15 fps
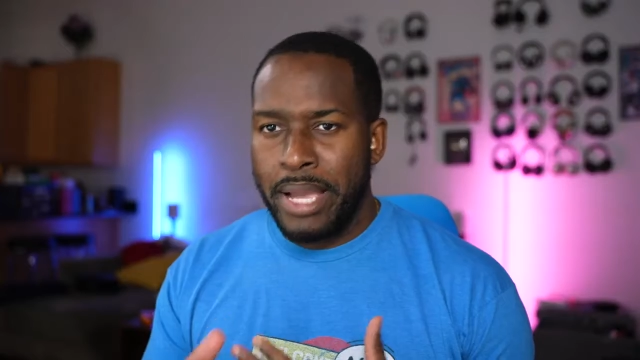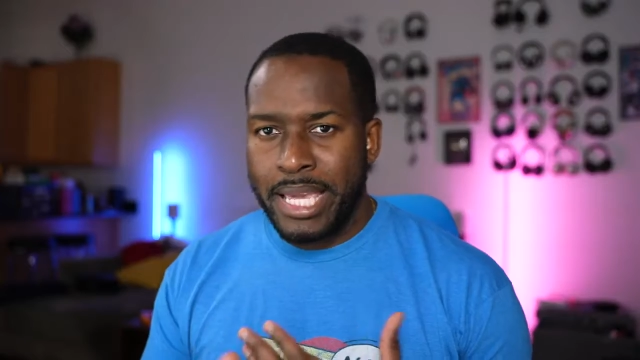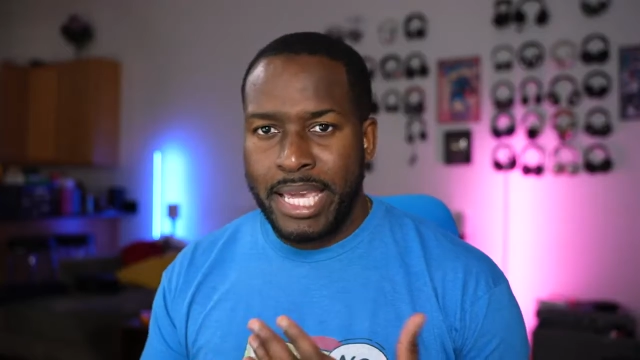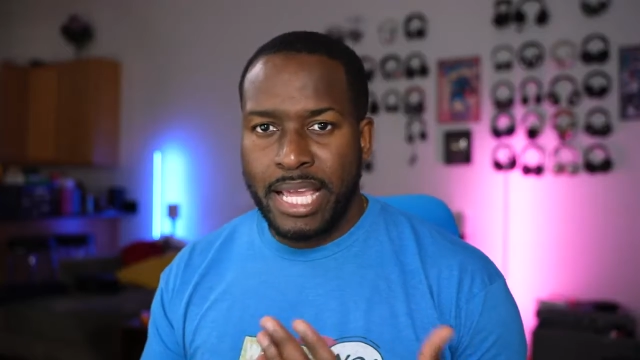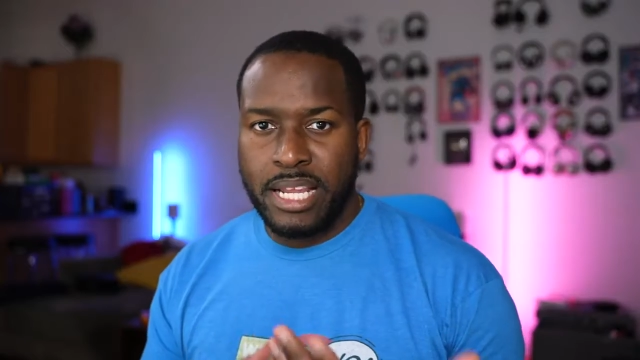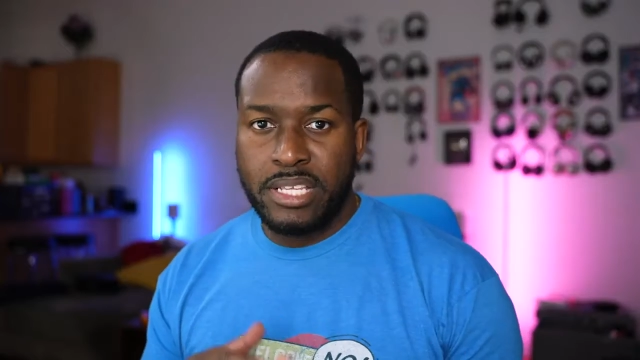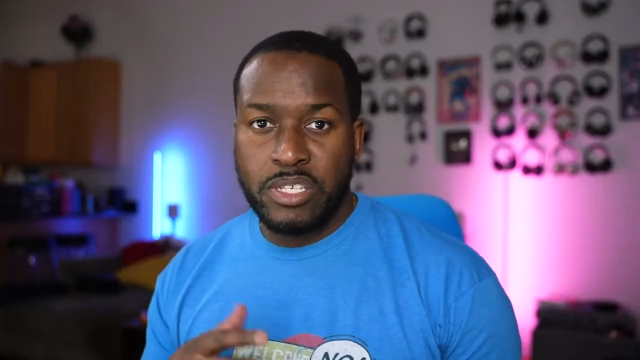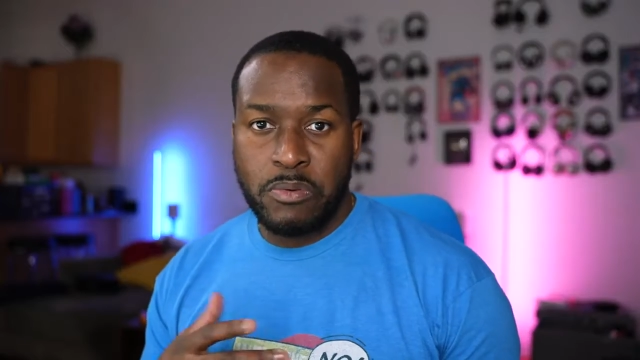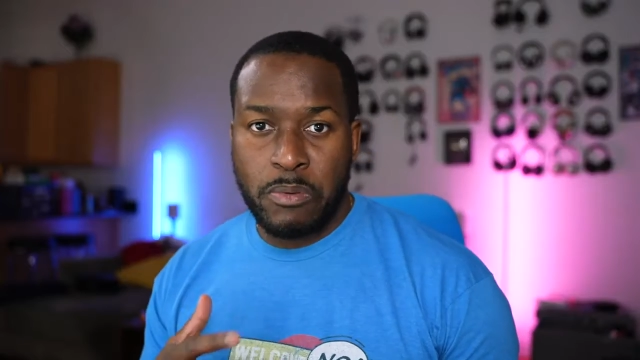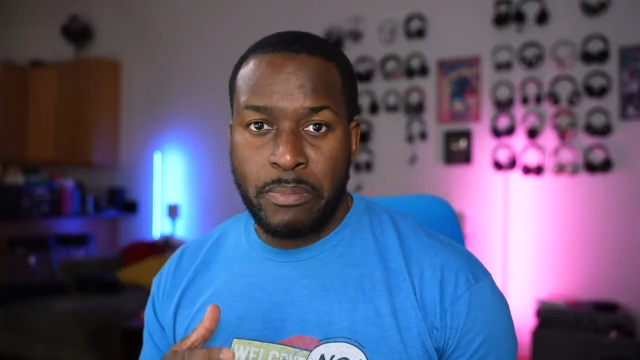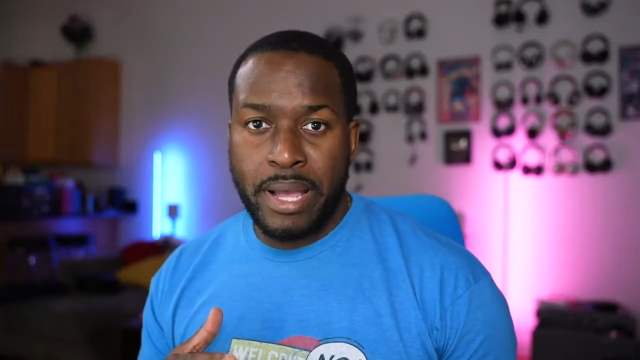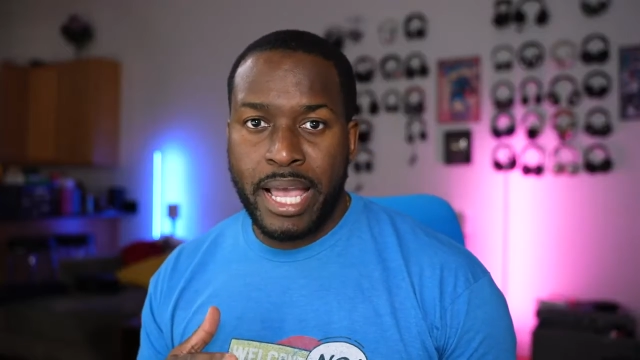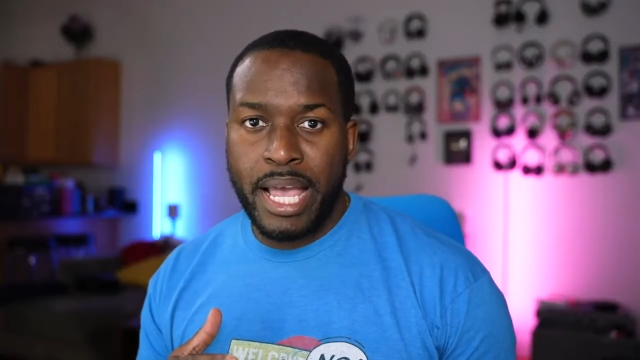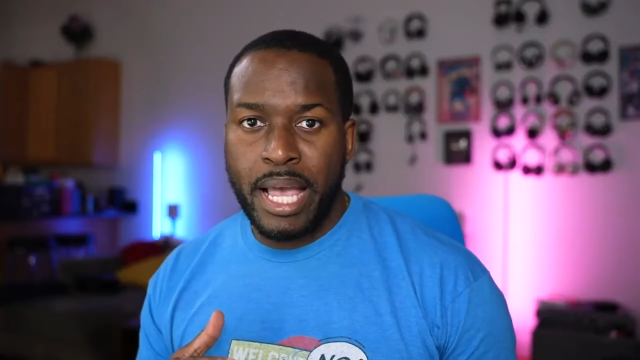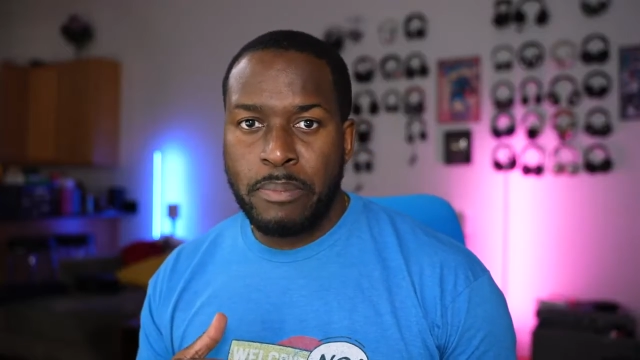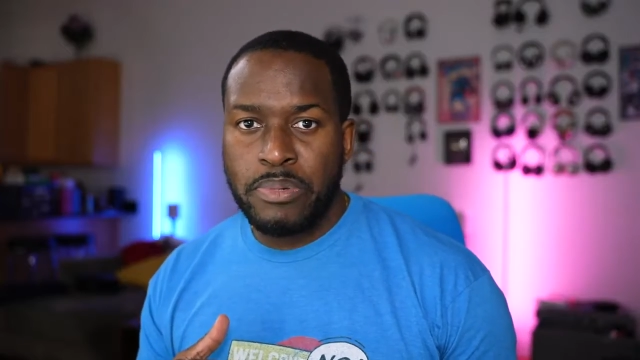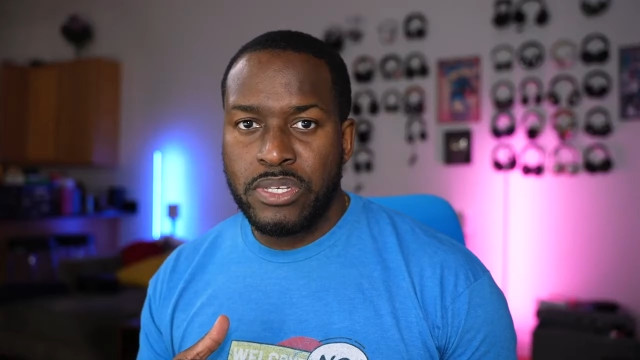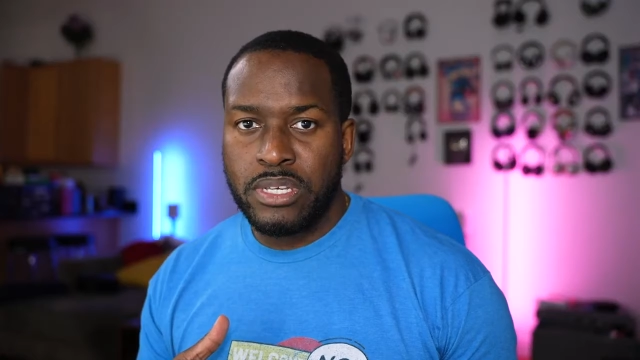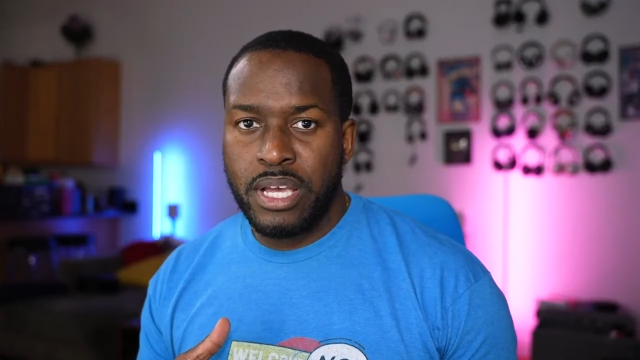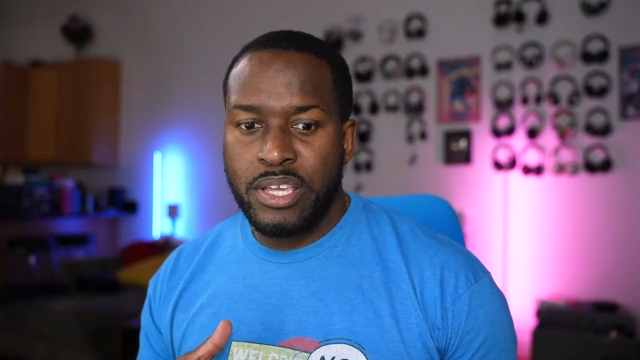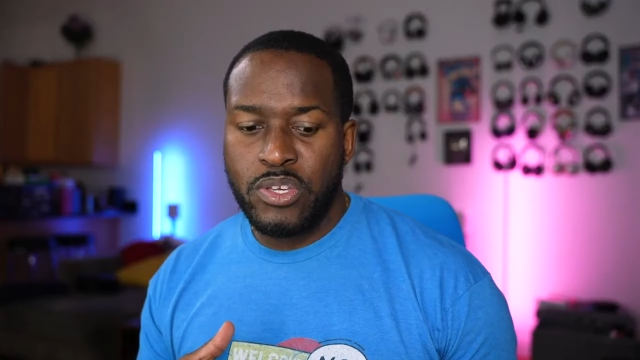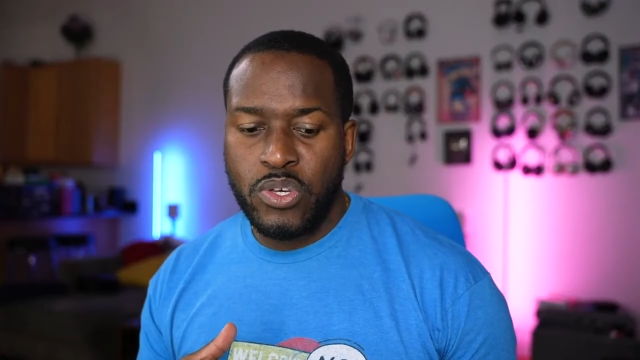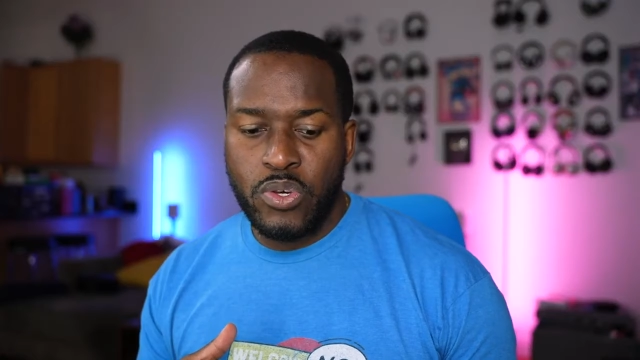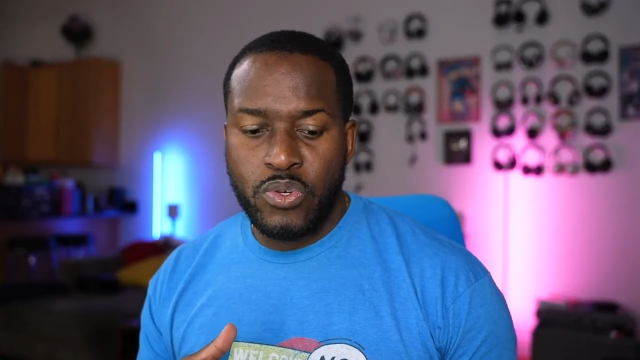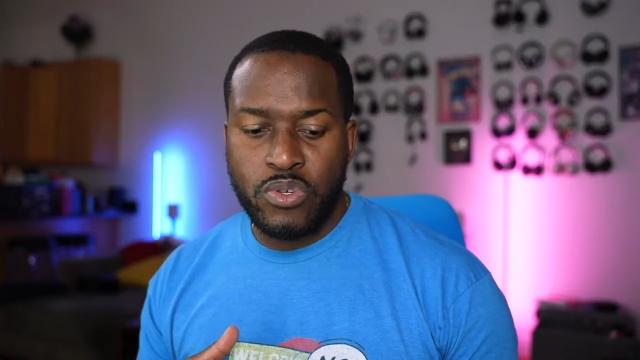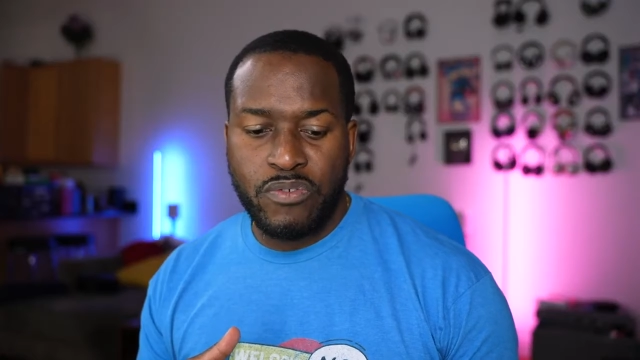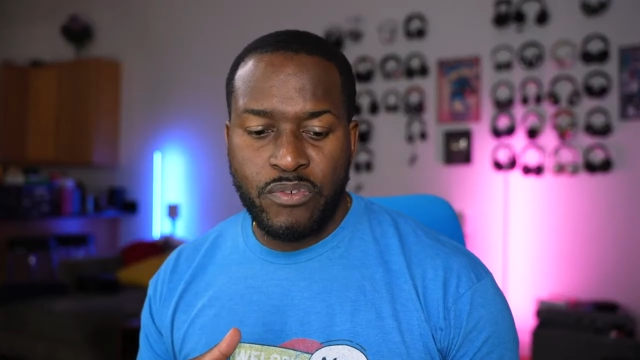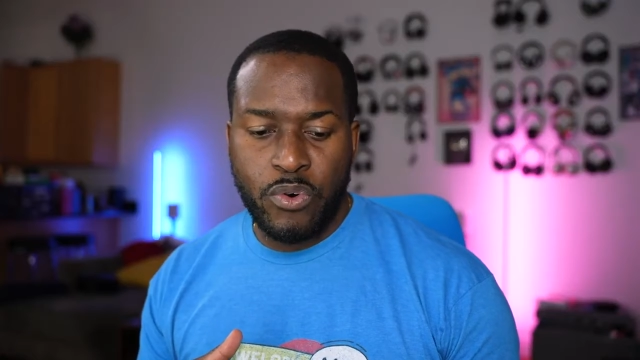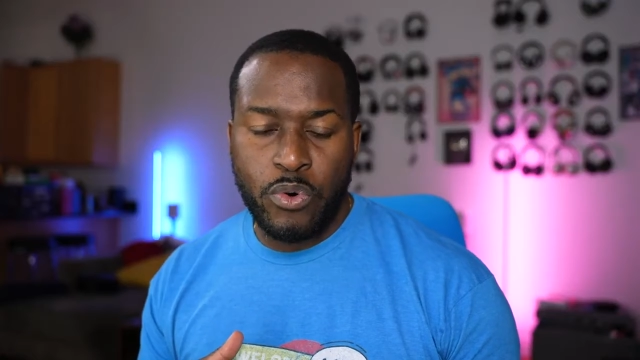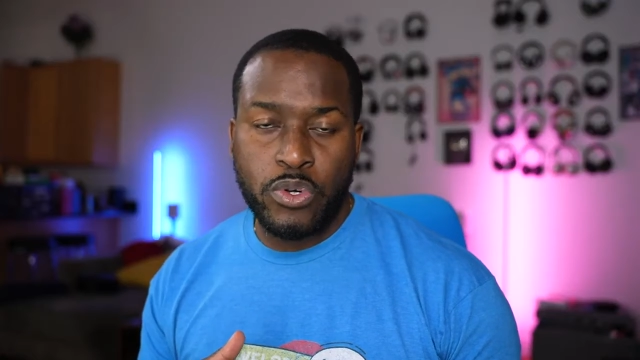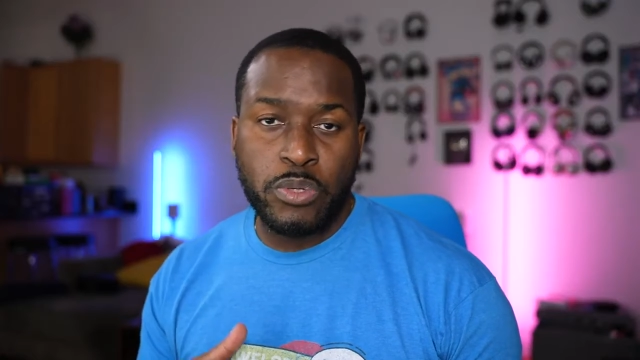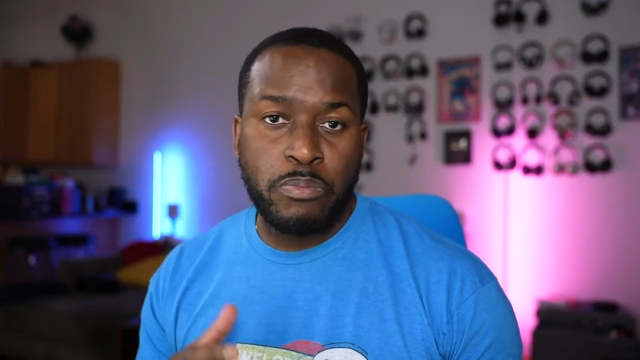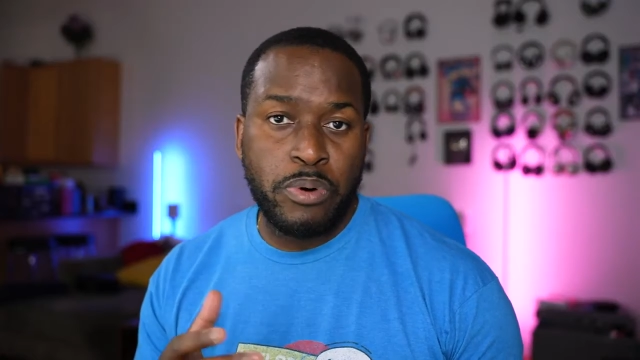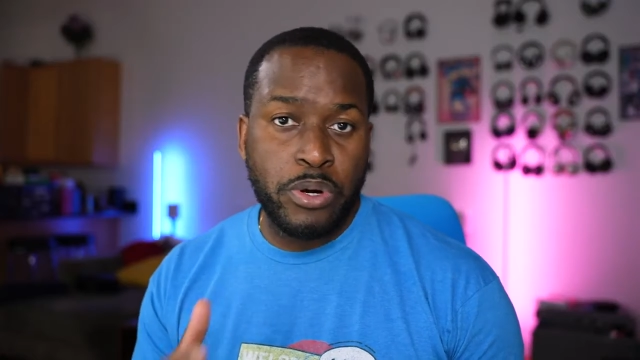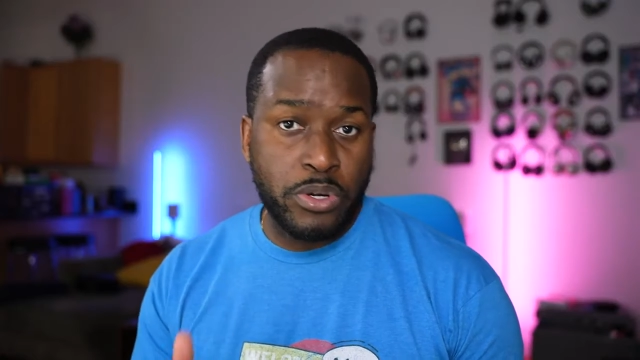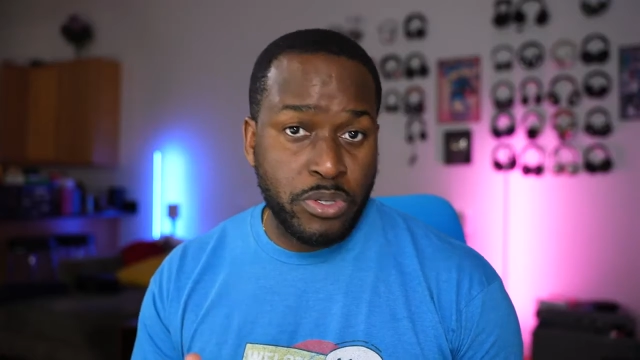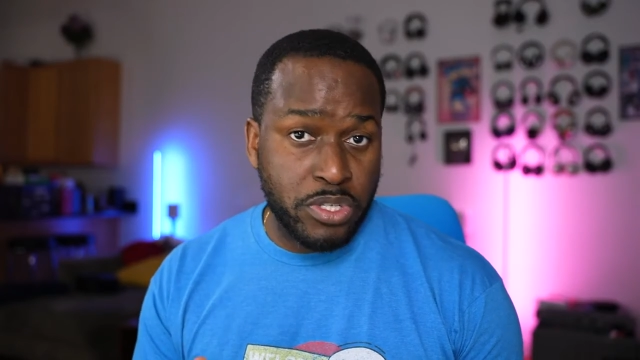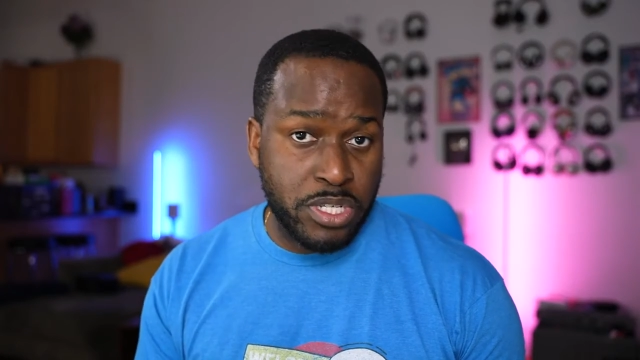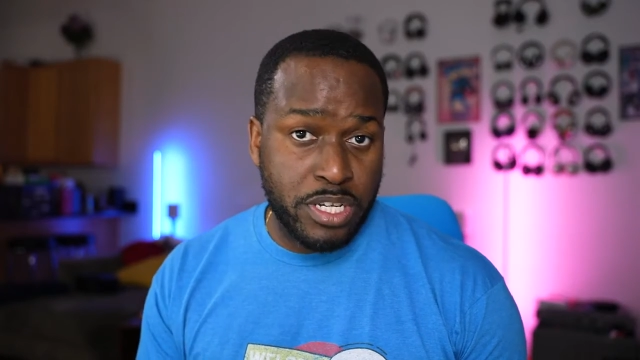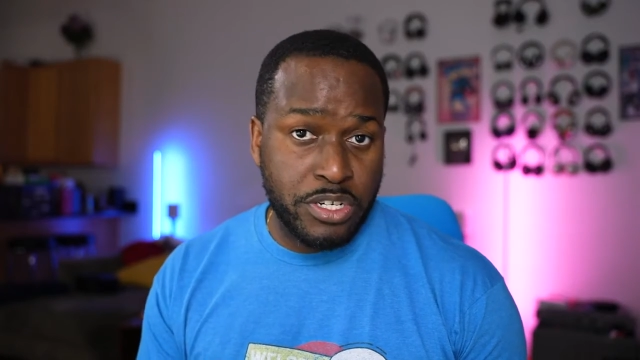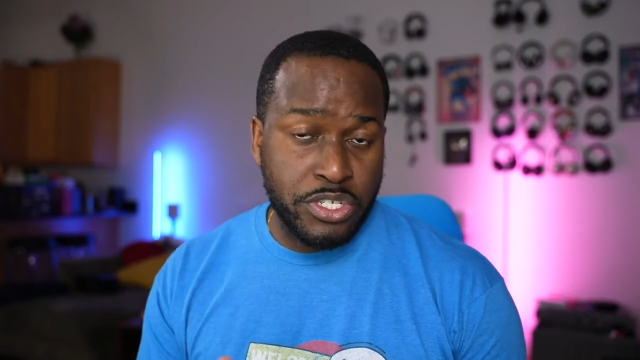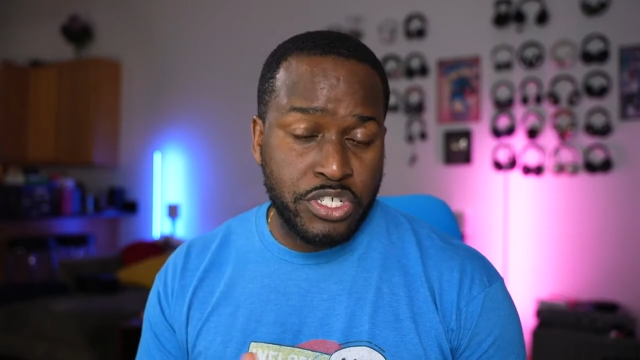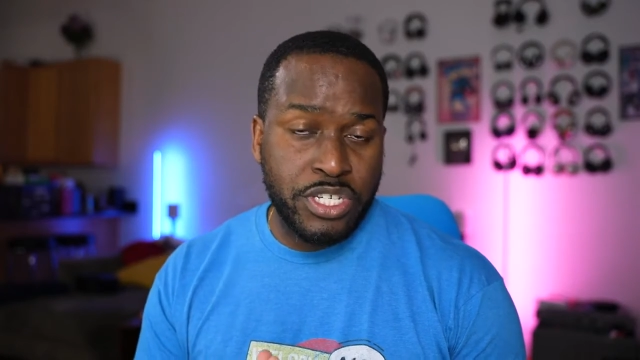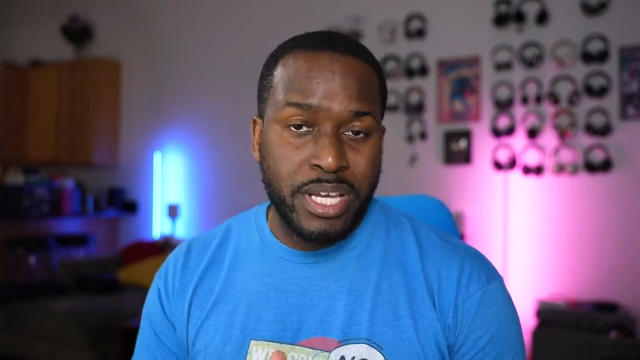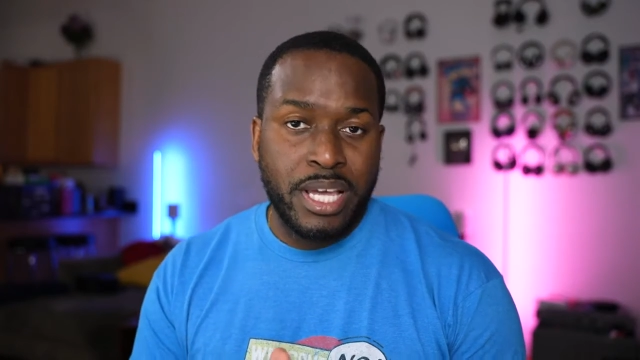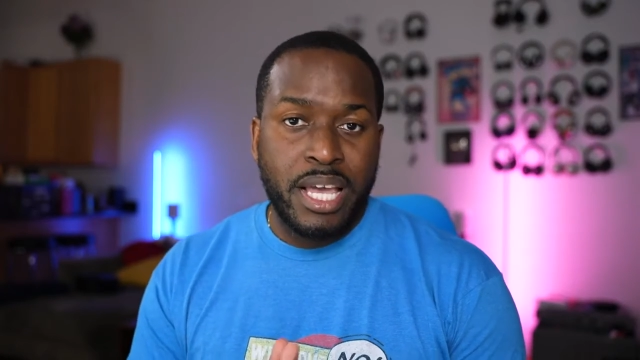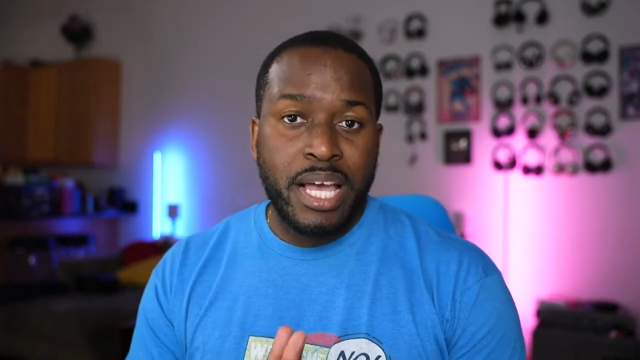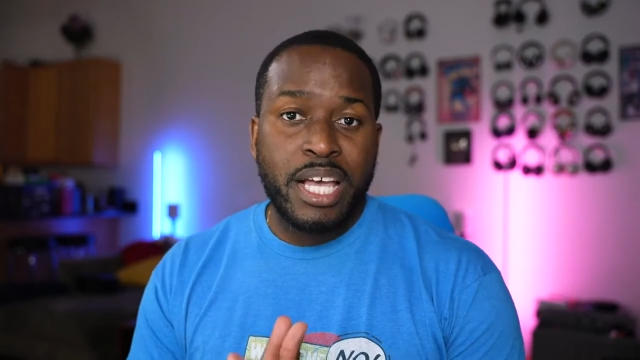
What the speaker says: I getting some of my apps? I use, of course, Portal Search,